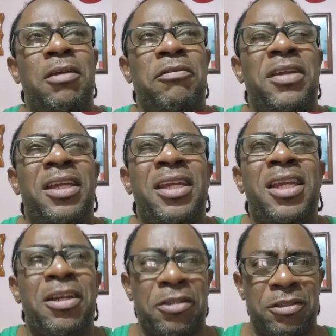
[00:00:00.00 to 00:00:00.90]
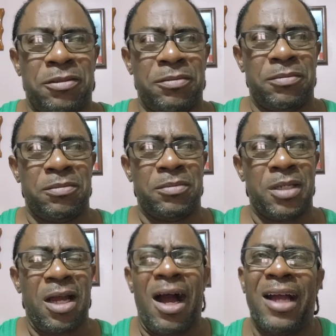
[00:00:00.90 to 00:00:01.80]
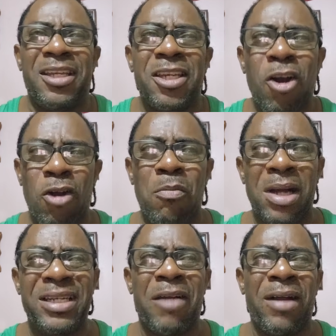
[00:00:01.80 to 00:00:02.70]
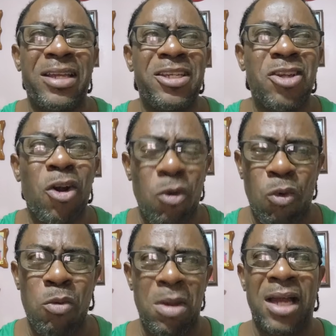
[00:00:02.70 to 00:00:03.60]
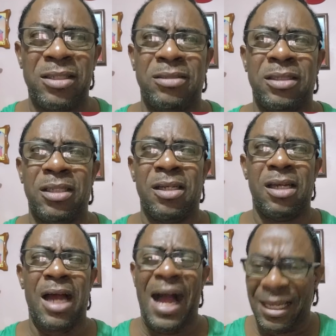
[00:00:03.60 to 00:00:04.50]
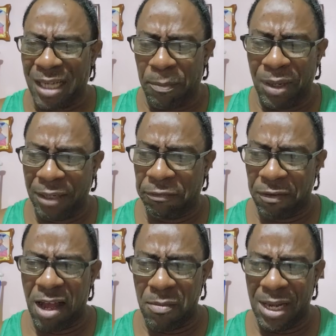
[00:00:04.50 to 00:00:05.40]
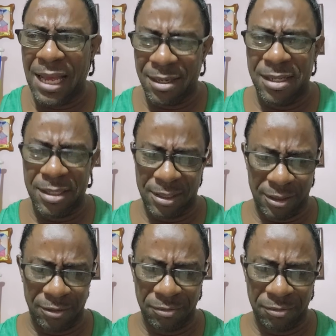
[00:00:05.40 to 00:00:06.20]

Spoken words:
for hear a young man or a young woman on a platform like this.